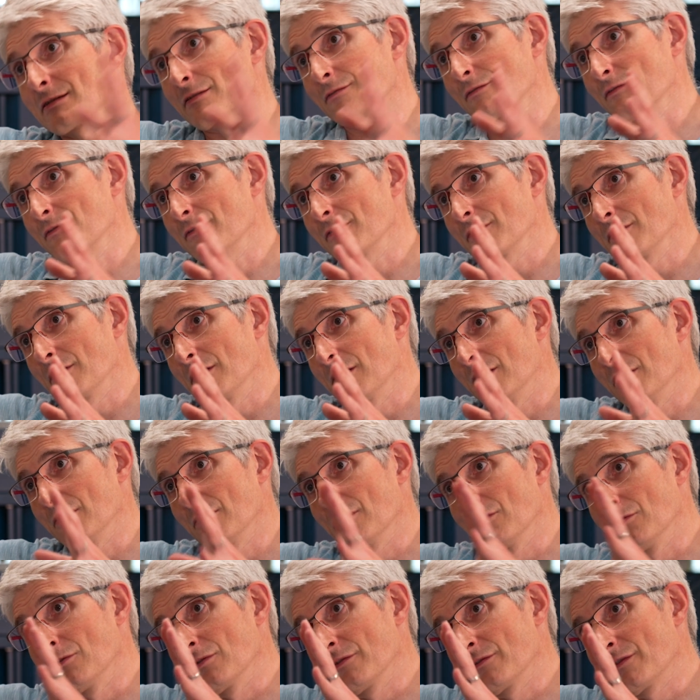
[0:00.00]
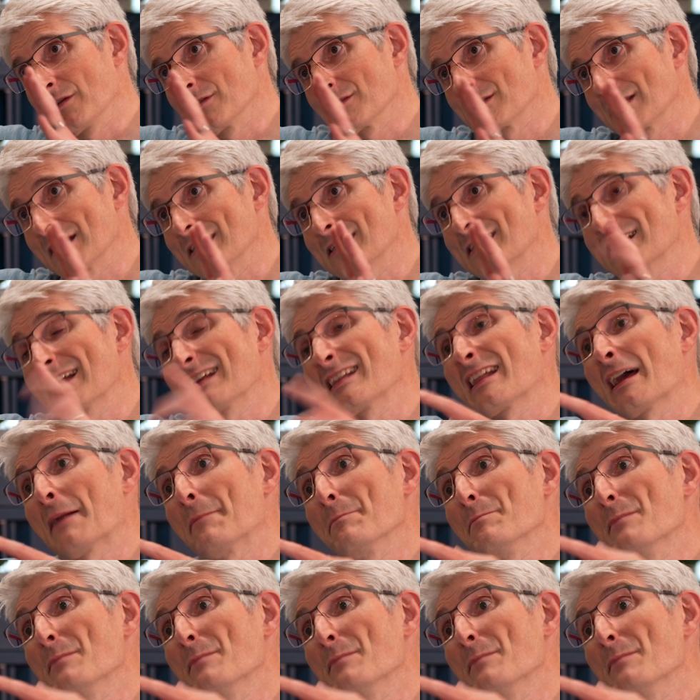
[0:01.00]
of all of those data set, that